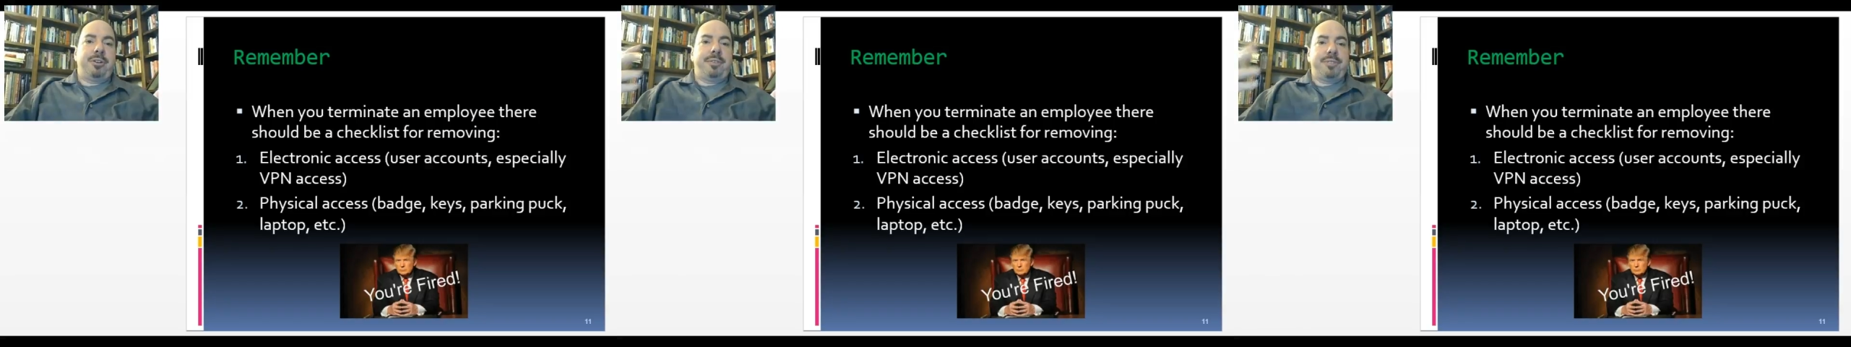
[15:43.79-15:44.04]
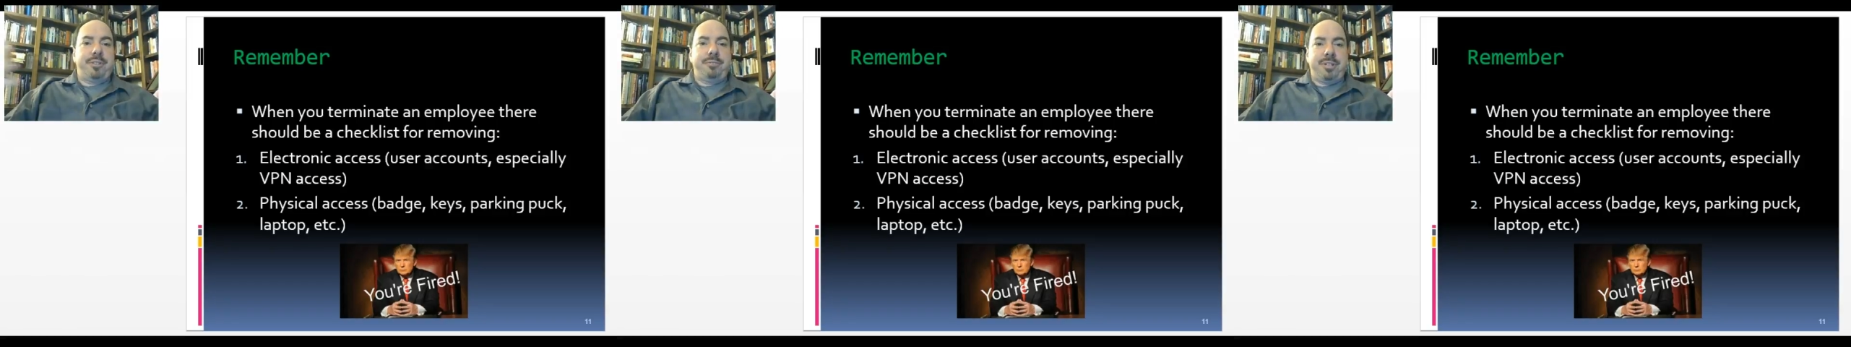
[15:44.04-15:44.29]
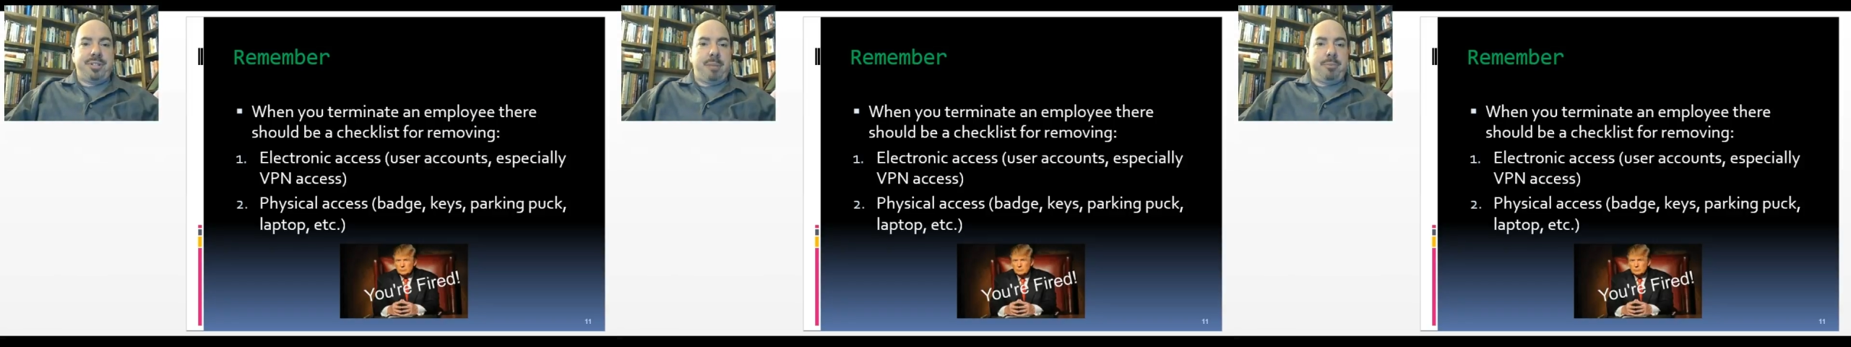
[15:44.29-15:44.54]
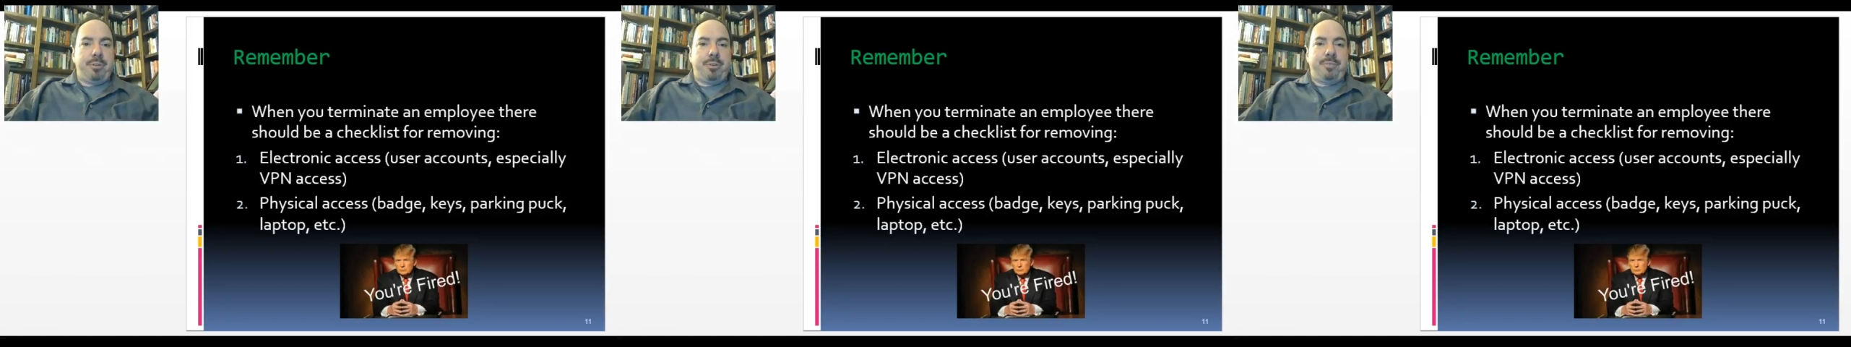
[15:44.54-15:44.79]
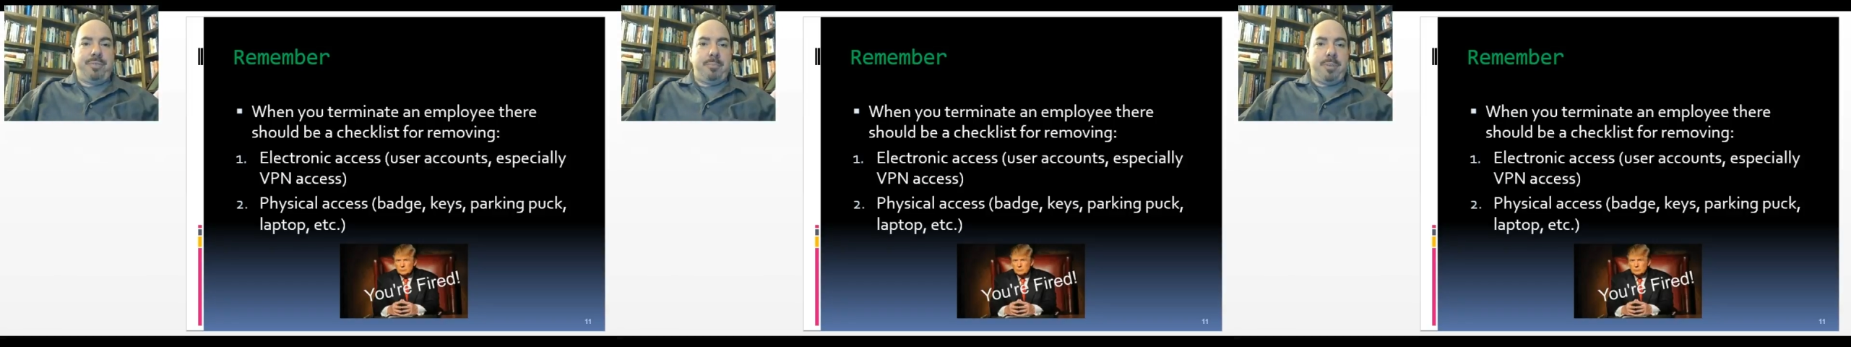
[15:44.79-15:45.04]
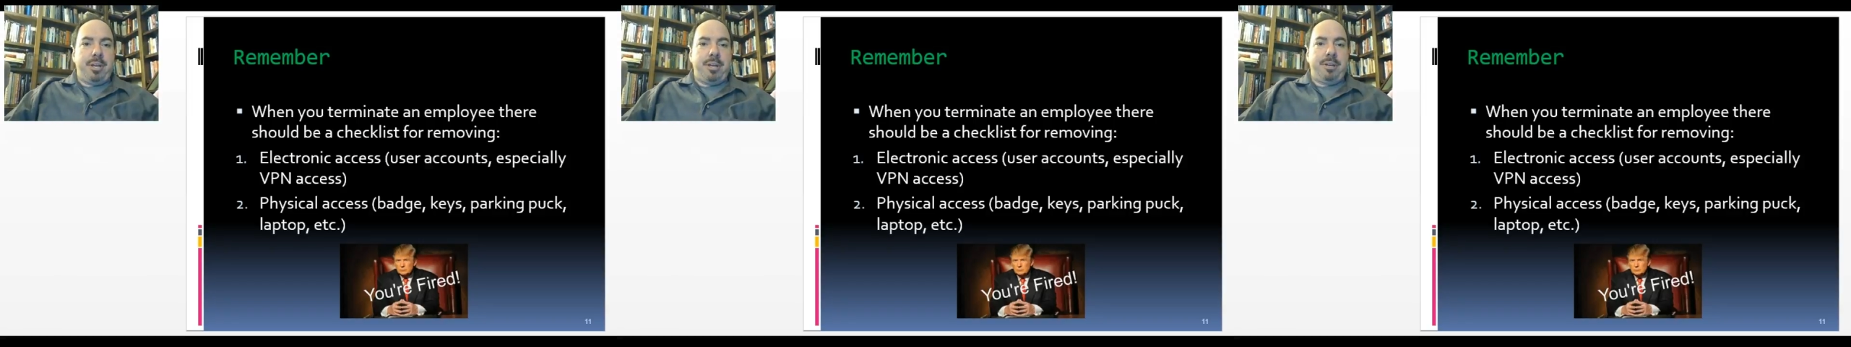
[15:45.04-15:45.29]
I have to disable their
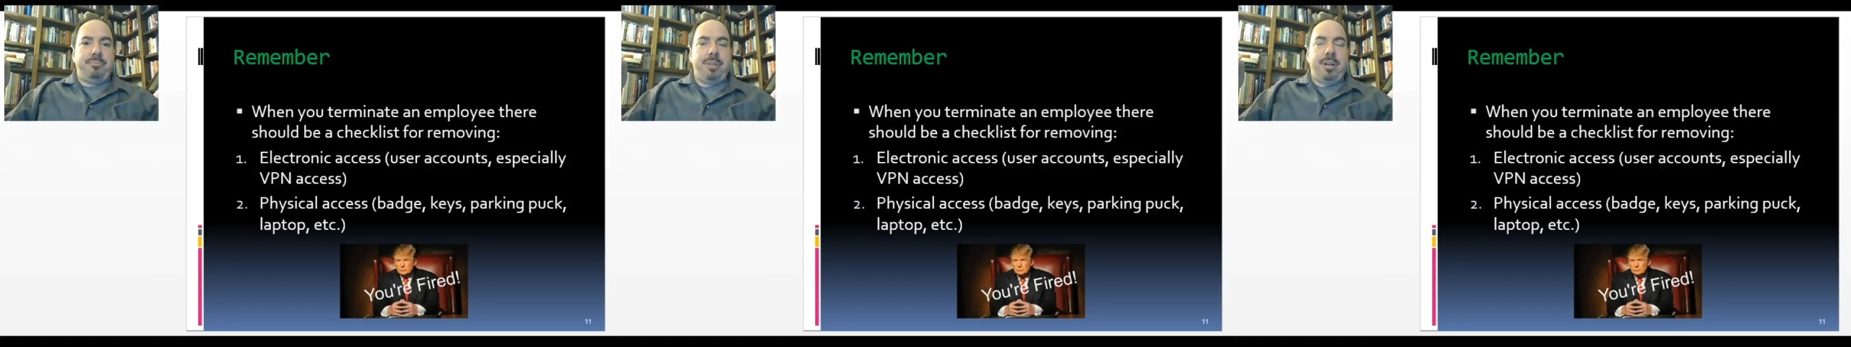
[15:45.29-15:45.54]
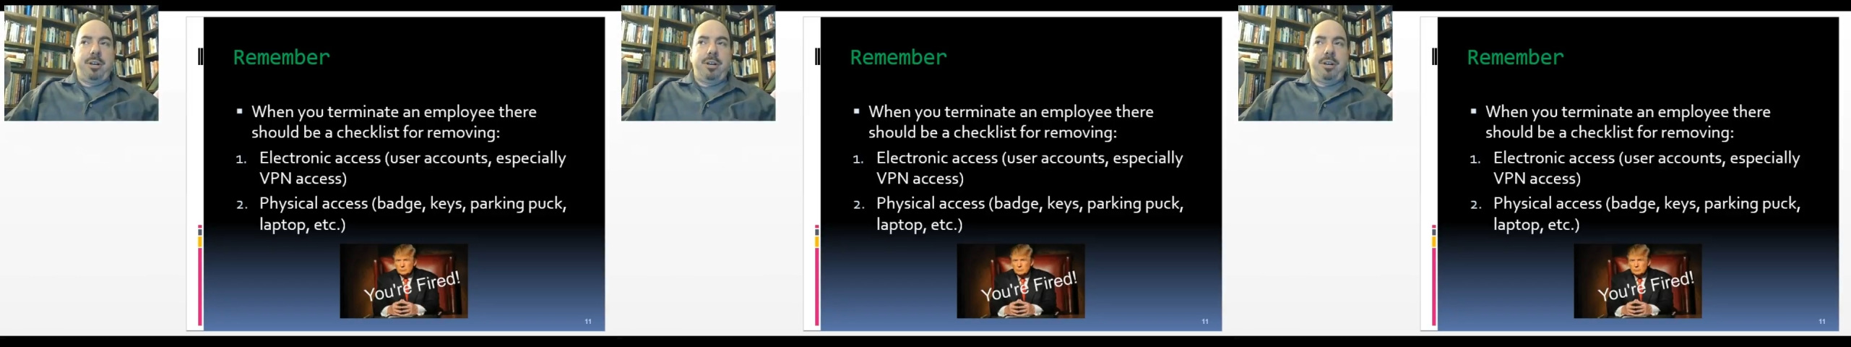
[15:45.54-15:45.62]
VPN